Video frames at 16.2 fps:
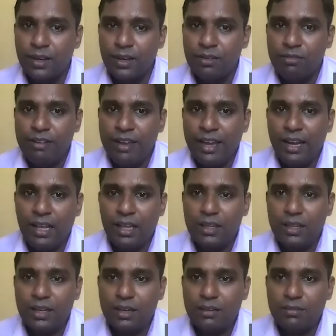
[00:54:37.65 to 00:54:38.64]
Vagal
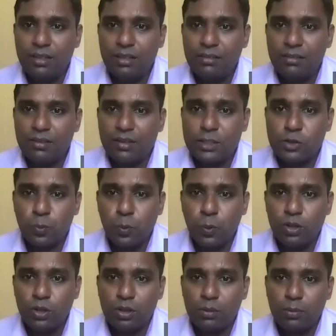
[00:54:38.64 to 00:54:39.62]
nerve is
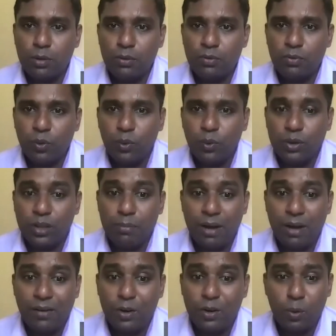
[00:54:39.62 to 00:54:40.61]
responsible for the
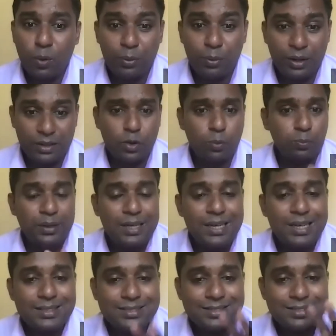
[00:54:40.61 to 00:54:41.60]
bowel opening. So
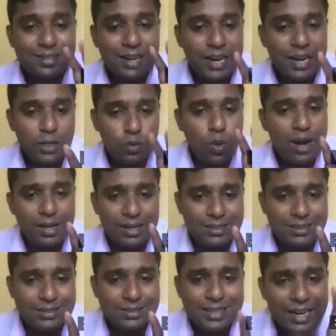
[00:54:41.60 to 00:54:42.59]
please try to
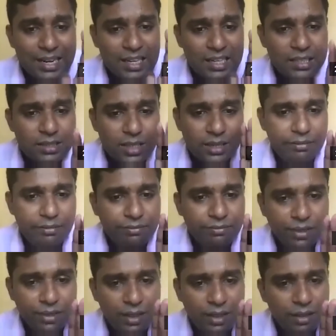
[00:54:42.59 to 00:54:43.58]
understand each and
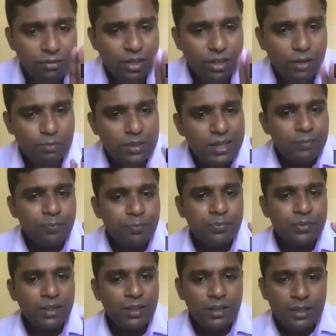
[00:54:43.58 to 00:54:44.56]
everything from the
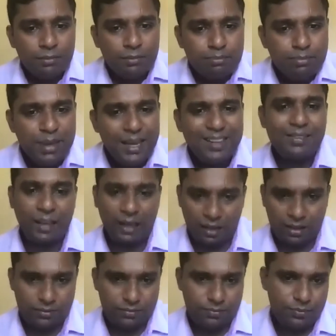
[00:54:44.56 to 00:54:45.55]
basic.
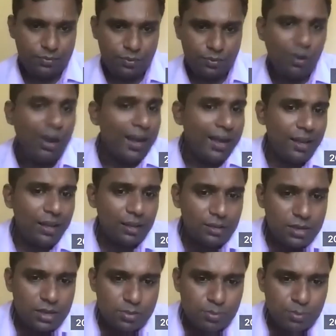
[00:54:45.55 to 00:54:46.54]
Why
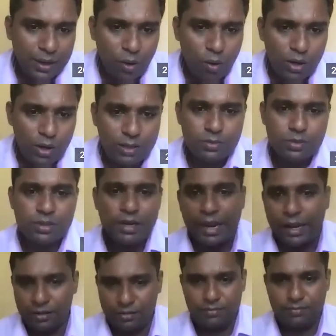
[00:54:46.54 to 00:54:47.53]
meconium
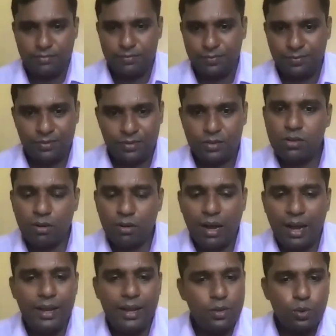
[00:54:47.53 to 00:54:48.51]
stain? So
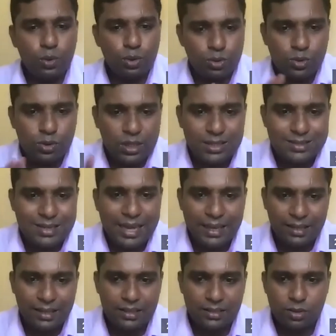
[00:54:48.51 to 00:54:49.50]
I used to teach
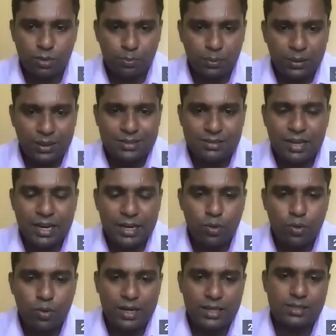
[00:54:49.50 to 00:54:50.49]
like this. So please try
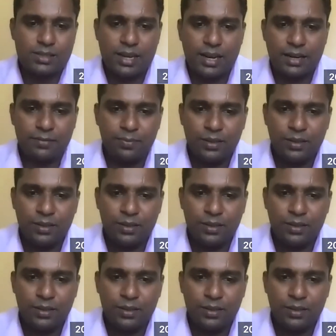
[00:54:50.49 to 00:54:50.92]
to understand.